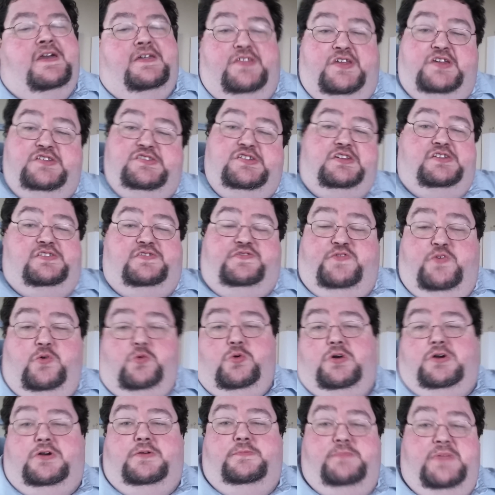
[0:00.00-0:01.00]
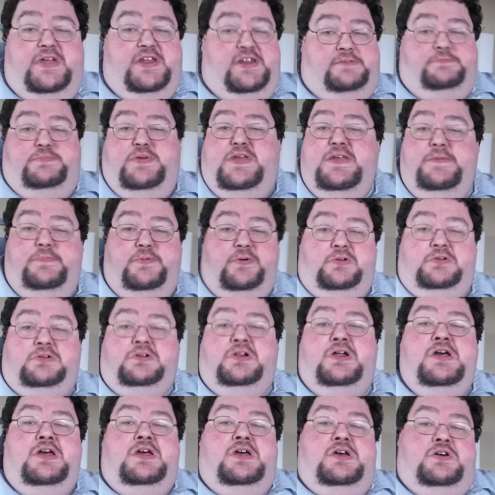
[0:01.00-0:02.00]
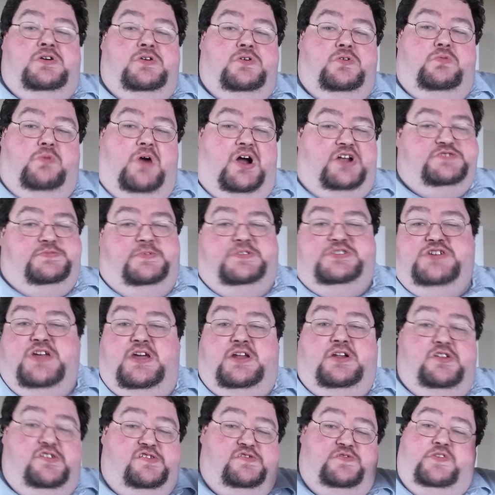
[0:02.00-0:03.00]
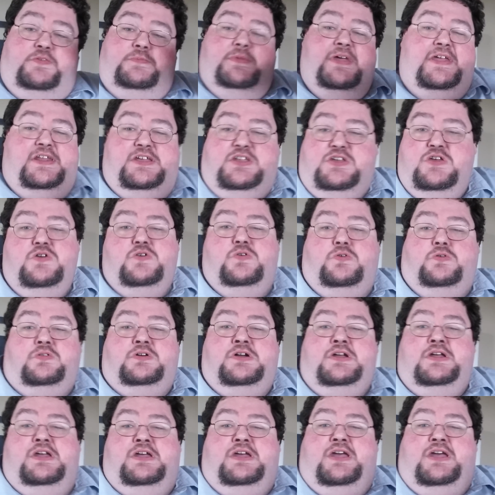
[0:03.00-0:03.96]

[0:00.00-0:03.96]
This is for meeting people who watch my channel. It's for meeting you.